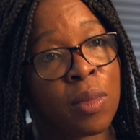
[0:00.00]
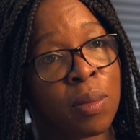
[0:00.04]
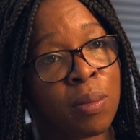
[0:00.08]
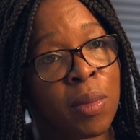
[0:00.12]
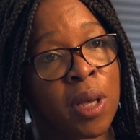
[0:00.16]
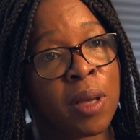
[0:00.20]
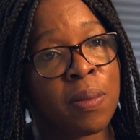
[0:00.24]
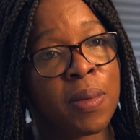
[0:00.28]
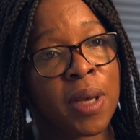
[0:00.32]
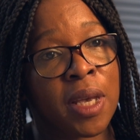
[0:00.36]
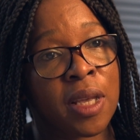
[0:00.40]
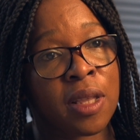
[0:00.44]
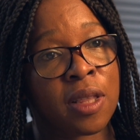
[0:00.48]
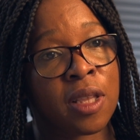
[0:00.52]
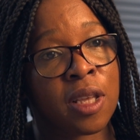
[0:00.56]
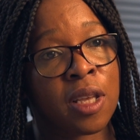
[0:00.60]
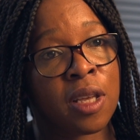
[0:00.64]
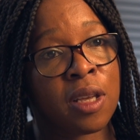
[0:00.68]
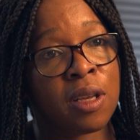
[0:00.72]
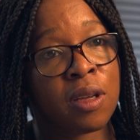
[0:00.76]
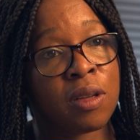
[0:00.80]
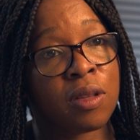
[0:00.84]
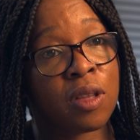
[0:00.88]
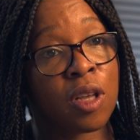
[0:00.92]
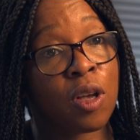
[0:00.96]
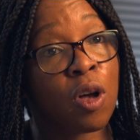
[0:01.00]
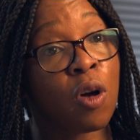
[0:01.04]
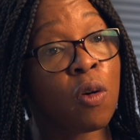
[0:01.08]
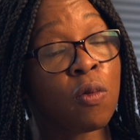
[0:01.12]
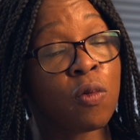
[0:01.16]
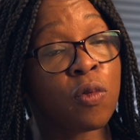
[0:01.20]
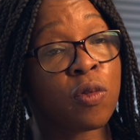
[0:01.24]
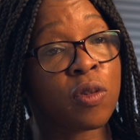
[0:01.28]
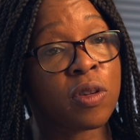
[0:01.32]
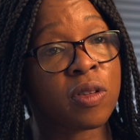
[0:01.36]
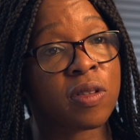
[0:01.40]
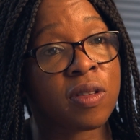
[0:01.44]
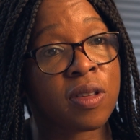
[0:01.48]
maybe at the
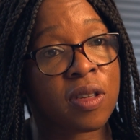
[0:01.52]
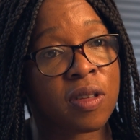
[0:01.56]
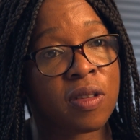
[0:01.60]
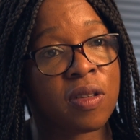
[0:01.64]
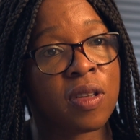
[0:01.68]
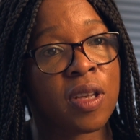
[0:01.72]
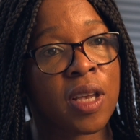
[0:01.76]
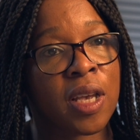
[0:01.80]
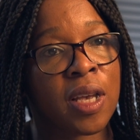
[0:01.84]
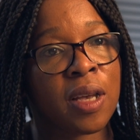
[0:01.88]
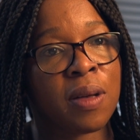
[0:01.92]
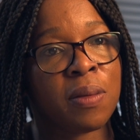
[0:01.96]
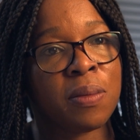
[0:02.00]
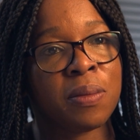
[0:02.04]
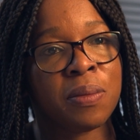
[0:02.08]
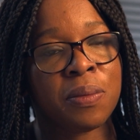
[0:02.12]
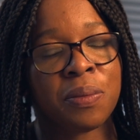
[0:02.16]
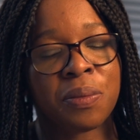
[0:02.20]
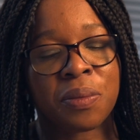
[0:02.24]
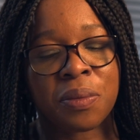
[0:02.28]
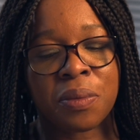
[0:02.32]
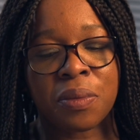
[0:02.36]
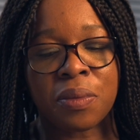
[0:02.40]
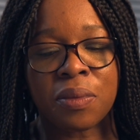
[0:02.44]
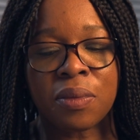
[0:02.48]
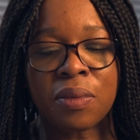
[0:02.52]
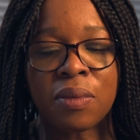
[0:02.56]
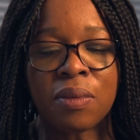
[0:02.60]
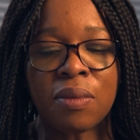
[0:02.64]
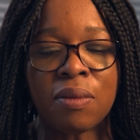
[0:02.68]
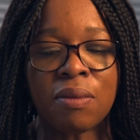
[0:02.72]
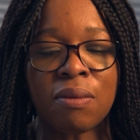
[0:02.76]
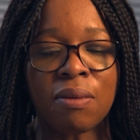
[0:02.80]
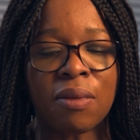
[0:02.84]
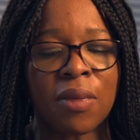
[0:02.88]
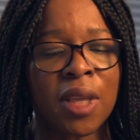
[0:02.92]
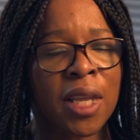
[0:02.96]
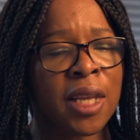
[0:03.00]
conference this year.
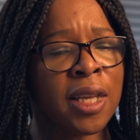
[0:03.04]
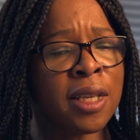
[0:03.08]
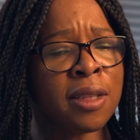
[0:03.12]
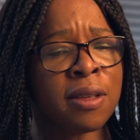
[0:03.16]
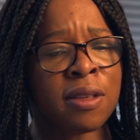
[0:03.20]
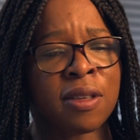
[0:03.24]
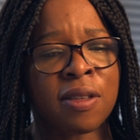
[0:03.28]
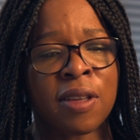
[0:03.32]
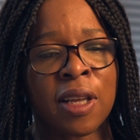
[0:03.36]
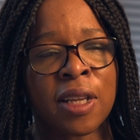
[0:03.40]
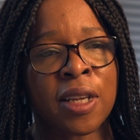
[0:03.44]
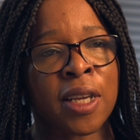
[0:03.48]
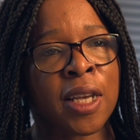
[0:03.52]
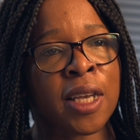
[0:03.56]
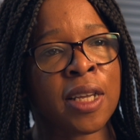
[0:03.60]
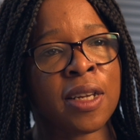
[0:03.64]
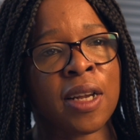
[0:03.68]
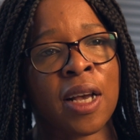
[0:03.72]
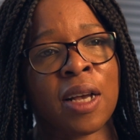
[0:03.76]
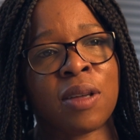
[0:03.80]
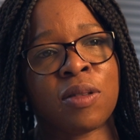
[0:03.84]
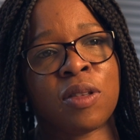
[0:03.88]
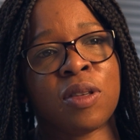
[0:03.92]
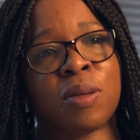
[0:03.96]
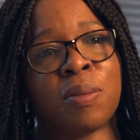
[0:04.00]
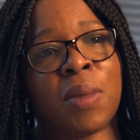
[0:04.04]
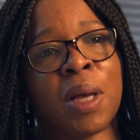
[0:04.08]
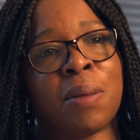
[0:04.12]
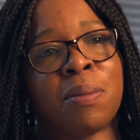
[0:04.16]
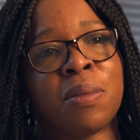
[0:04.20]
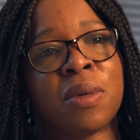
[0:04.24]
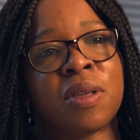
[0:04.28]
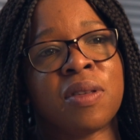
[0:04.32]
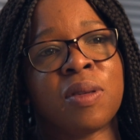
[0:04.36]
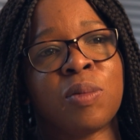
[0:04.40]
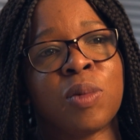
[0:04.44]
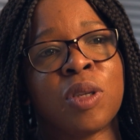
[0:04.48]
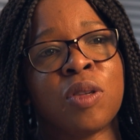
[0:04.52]
And sending it out to
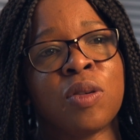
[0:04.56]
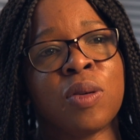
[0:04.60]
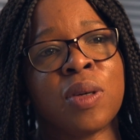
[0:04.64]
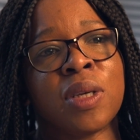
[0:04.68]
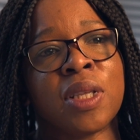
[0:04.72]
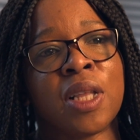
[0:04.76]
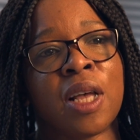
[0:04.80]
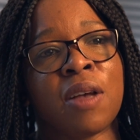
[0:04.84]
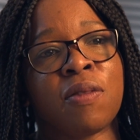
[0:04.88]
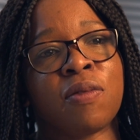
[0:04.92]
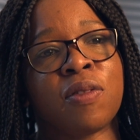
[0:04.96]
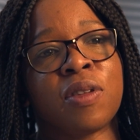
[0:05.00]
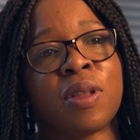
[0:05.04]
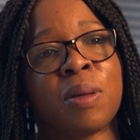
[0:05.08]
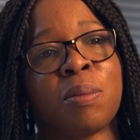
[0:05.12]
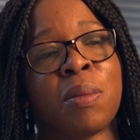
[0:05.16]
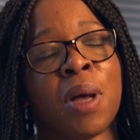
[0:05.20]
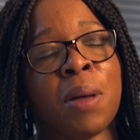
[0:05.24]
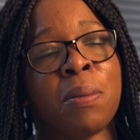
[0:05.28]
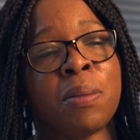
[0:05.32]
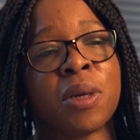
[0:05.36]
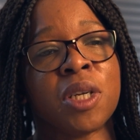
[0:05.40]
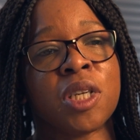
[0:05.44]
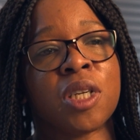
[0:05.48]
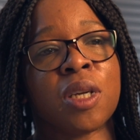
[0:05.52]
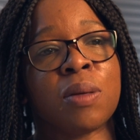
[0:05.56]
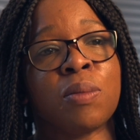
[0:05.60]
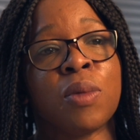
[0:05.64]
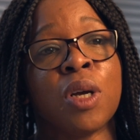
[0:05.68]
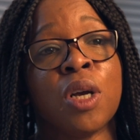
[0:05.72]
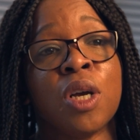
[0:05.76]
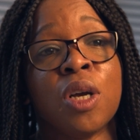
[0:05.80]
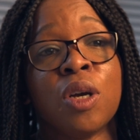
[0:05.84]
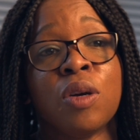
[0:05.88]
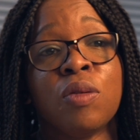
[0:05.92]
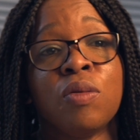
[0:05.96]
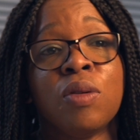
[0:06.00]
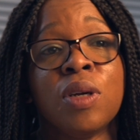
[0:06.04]
members. And we're doing that for the membership,
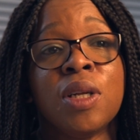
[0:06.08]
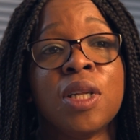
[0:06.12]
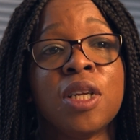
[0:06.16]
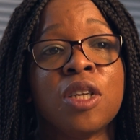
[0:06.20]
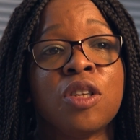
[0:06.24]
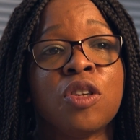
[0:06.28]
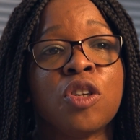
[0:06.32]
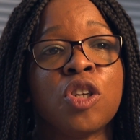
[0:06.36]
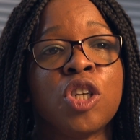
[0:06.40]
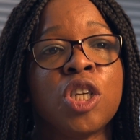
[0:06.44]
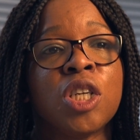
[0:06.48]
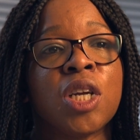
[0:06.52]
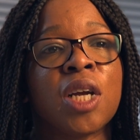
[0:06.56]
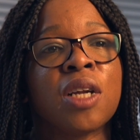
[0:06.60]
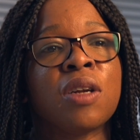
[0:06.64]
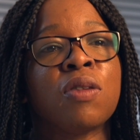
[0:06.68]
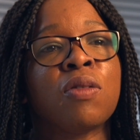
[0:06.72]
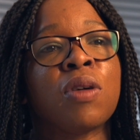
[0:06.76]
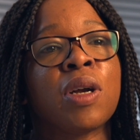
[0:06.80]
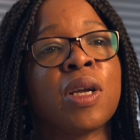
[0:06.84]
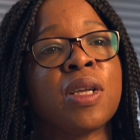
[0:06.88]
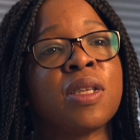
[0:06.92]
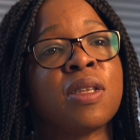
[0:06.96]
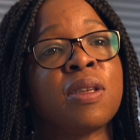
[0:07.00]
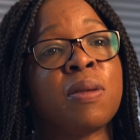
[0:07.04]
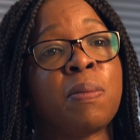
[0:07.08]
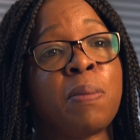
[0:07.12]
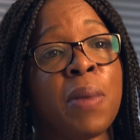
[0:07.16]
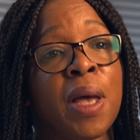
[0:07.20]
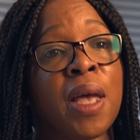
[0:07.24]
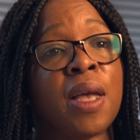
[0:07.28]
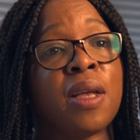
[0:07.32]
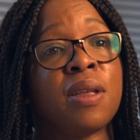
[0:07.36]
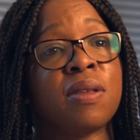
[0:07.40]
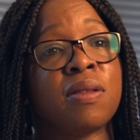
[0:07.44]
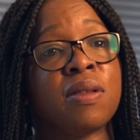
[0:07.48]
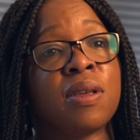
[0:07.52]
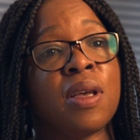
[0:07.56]
really to generate
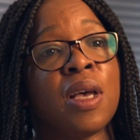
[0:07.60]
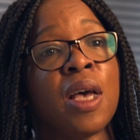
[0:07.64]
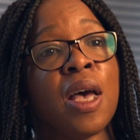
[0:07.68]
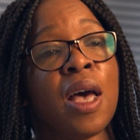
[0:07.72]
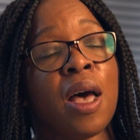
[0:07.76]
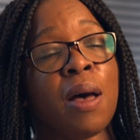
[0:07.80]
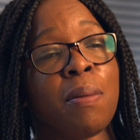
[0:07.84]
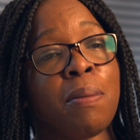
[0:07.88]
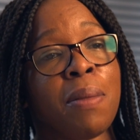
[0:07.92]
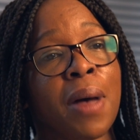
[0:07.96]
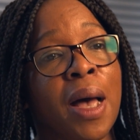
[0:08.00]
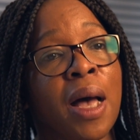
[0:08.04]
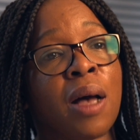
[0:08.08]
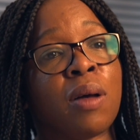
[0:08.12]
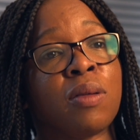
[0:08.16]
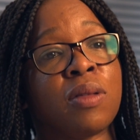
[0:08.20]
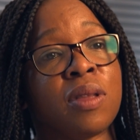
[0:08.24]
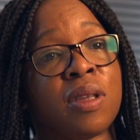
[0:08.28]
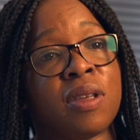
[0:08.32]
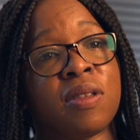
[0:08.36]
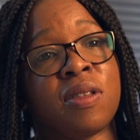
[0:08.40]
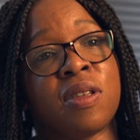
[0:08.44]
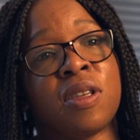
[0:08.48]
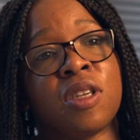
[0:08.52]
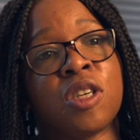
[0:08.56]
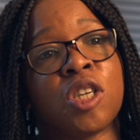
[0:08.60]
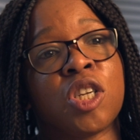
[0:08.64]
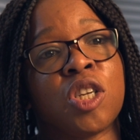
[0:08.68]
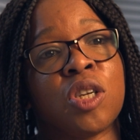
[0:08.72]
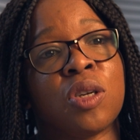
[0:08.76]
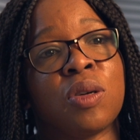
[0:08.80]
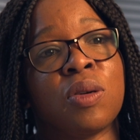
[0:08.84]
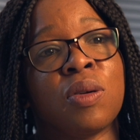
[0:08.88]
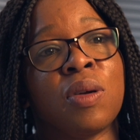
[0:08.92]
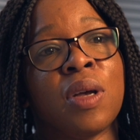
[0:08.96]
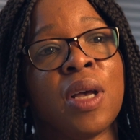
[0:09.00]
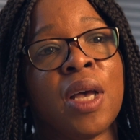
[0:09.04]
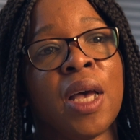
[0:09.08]
debate about this
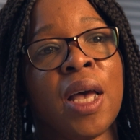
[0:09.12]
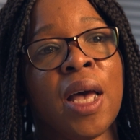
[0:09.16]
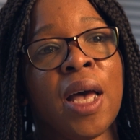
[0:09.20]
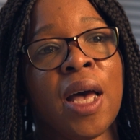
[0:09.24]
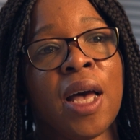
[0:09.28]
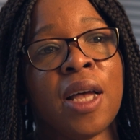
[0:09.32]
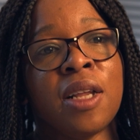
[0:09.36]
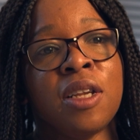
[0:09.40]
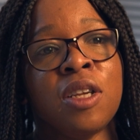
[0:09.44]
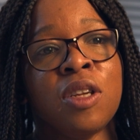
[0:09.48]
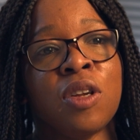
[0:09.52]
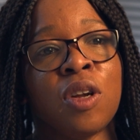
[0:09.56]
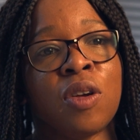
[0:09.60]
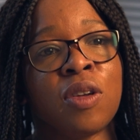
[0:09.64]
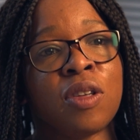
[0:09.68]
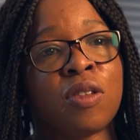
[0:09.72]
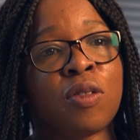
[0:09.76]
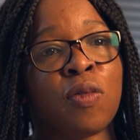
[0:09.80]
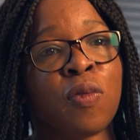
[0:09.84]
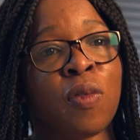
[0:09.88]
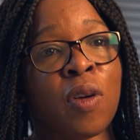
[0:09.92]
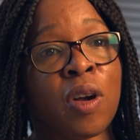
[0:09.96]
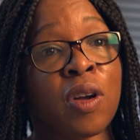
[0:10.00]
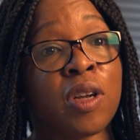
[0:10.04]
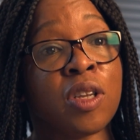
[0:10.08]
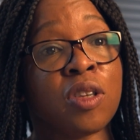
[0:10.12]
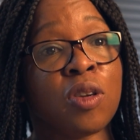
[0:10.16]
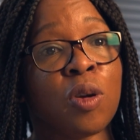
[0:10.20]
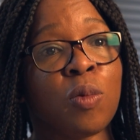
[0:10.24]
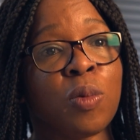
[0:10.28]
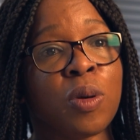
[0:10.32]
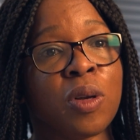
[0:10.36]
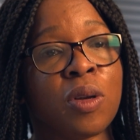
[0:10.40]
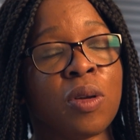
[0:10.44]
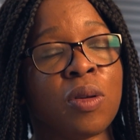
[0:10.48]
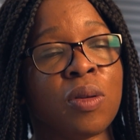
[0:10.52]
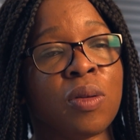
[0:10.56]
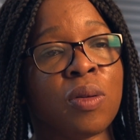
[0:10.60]
issue. And you know, it's very
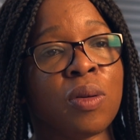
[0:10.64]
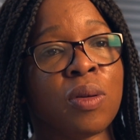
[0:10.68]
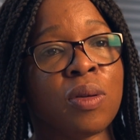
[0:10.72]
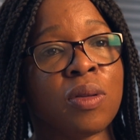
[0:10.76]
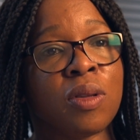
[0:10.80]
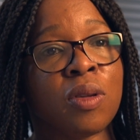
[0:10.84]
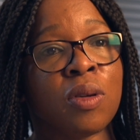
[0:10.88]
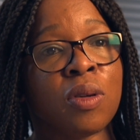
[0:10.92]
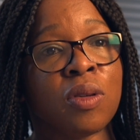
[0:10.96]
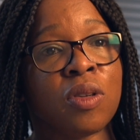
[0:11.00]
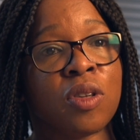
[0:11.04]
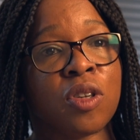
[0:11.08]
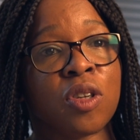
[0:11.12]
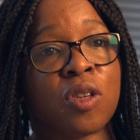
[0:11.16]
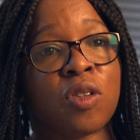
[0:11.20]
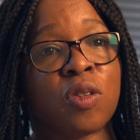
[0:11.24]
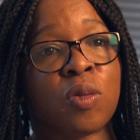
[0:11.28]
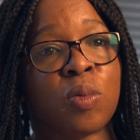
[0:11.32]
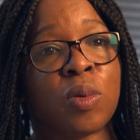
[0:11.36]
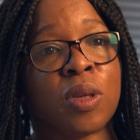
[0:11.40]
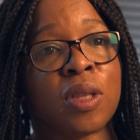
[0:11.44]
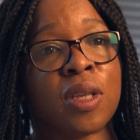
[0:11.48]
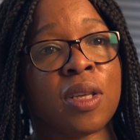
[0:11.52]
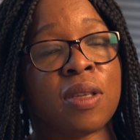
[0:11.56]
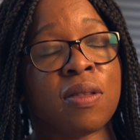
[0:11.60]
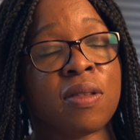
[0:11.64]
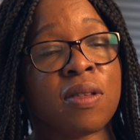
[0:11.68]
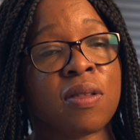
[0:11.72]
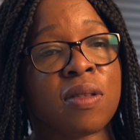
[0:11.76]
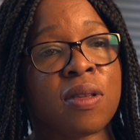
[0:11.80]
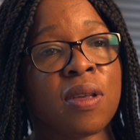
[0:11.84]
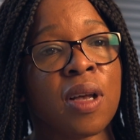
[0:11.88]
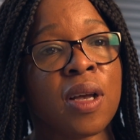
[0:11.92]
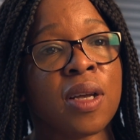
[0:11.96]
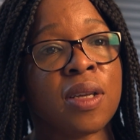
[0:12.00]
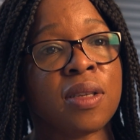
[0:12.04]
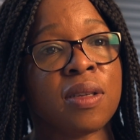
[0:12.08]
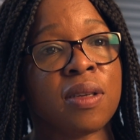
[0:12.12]
topical, not just within
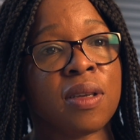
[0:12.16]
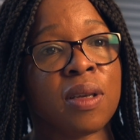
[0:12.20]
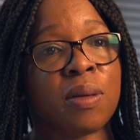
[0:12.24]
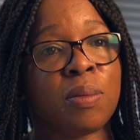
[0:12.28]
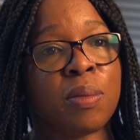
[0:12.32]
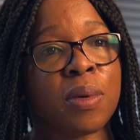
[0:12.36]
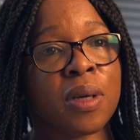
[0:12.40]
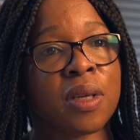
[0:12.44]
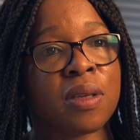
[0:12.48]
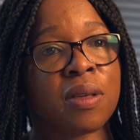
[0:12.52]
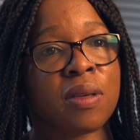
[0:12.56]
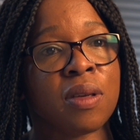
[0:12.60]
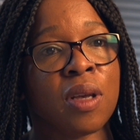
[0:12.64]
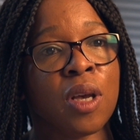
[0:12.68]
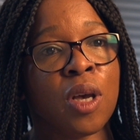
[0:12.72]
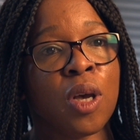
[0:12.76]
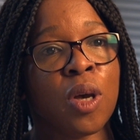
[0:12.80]
society, but